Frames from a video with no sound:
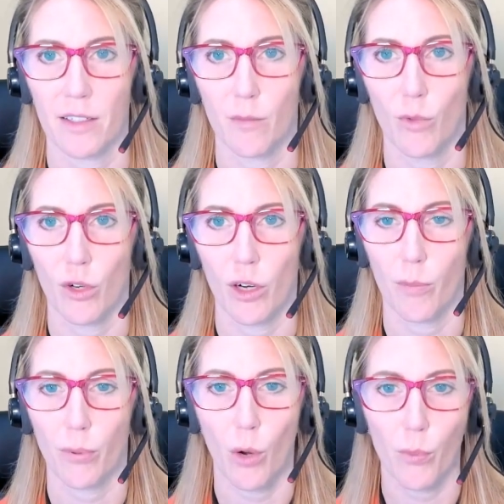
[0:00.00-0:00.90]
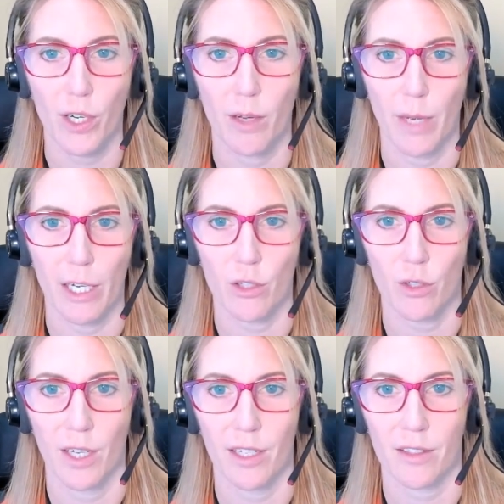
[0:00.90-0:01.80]
is a more appropriate
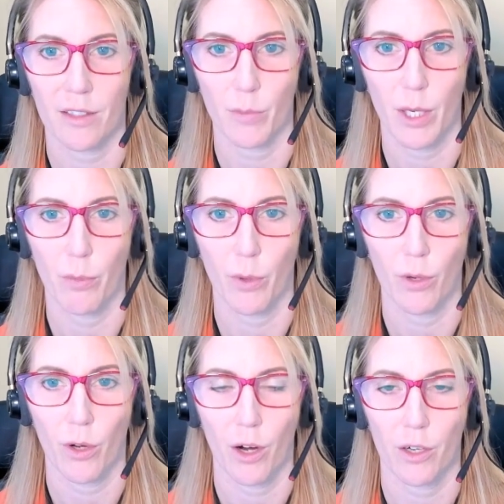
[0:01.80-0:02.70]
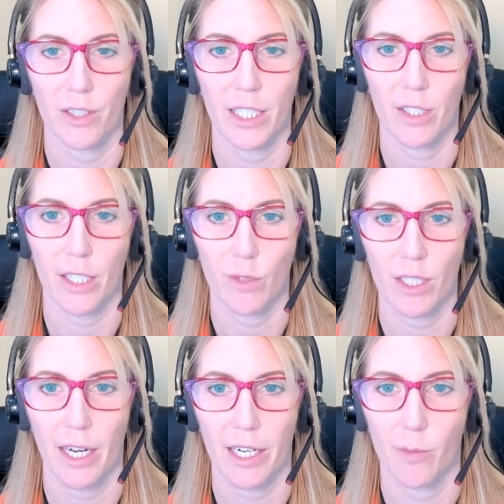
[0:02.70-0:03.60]
measure as people are nearing
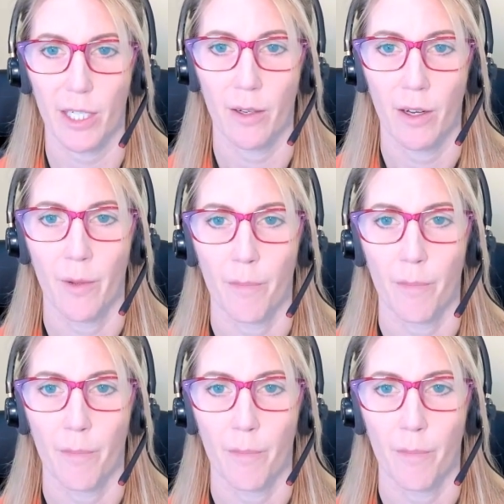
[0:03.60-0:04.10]
retirement.